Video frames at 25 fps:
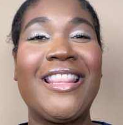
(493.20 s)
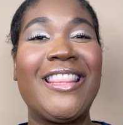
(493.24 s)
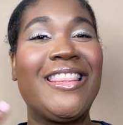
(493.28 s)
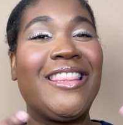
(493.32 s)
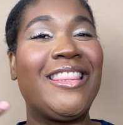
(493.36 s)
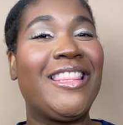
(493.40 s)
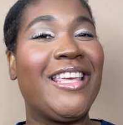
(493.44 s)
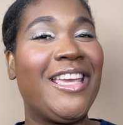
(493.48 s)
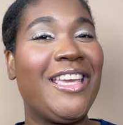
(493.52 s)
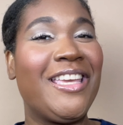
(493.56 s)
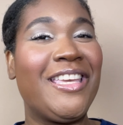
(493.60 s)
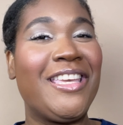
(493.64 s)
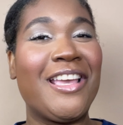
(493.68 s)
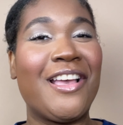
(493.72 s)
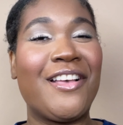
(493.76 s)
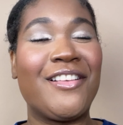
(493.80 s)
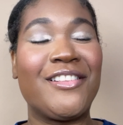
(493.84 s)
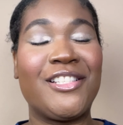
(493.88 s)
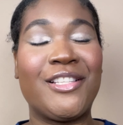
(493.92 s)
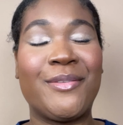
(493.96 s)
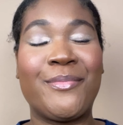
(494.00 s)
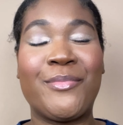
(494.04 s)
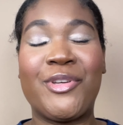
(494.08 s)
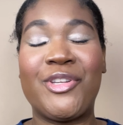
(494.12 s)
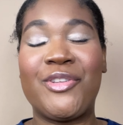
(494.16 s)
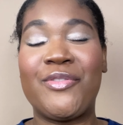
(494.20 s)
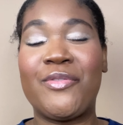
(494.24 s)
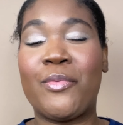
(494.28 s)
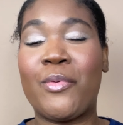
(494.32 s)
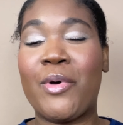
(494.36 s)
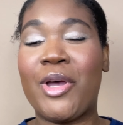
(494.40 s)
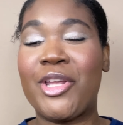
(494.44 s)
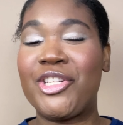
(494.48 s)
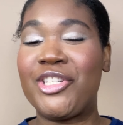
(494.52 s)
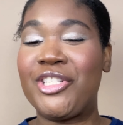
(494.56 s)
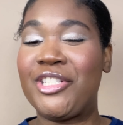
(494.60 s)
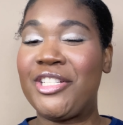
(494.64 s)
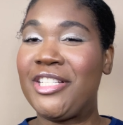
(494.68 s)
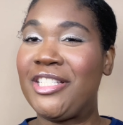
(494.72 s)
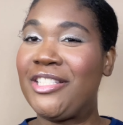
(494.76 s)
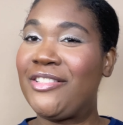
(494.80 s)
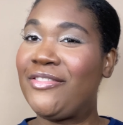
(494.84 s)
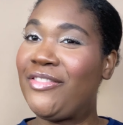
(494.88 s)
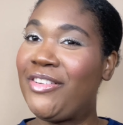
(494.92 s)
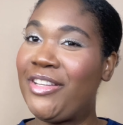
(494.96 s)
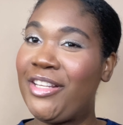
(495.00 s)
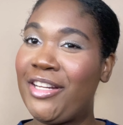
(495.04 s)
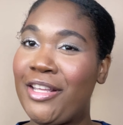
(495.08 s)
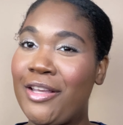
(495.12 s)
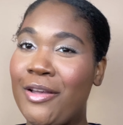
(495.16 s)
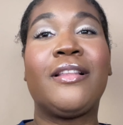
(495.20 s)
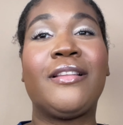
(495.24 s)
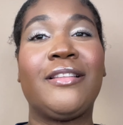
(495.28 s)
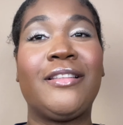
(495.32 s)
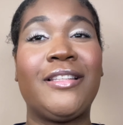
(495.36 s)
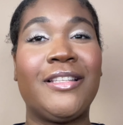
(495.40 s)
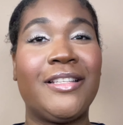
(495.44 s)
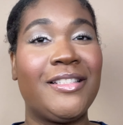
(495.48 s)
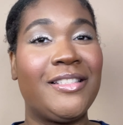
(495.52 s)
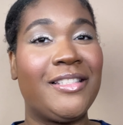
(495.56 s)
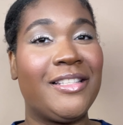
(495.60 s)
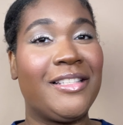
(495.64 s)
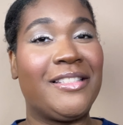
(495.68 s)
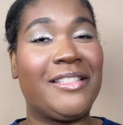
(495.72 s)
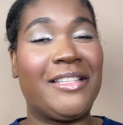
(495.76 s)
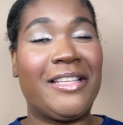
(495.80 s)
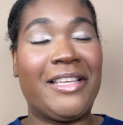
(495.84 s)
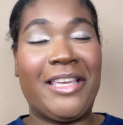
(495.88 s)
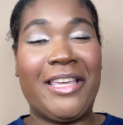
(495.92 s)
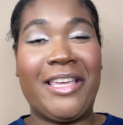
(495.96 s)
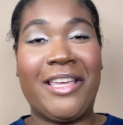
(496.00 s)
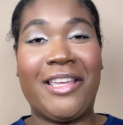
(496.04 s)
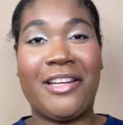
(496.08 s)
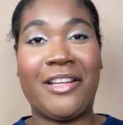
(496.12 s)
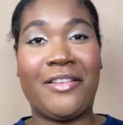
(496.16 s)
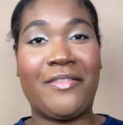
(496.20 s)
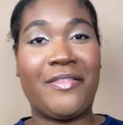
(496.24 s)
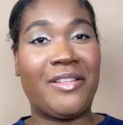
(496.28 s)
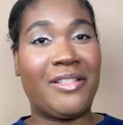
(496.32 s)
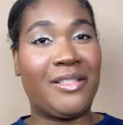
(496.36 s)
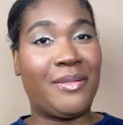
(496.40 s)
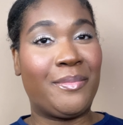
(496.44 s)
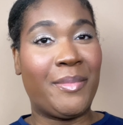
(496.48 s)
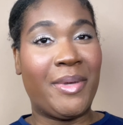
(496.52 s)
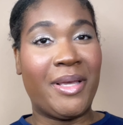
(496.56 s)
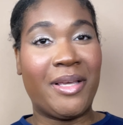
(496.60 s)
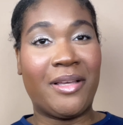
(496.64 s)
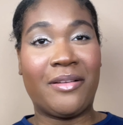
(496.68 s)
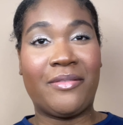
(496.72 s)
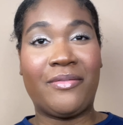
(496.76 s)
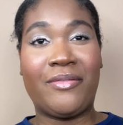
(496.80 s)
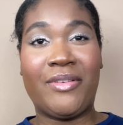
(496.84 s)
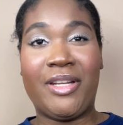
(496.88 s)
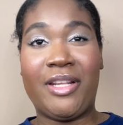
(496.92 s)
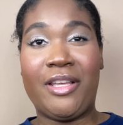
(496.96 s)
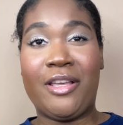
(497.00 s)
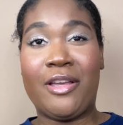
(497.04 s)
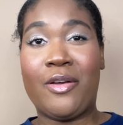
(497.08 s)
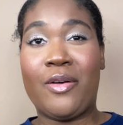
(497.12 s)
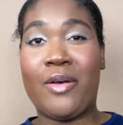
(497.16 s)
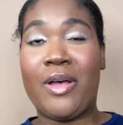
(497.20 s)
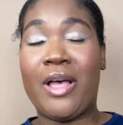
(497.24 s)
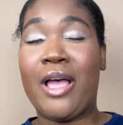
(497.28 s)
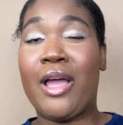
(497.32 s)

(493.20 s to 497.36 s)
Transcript: Thank y'all so much for watching this video. This is the end of this makeup video.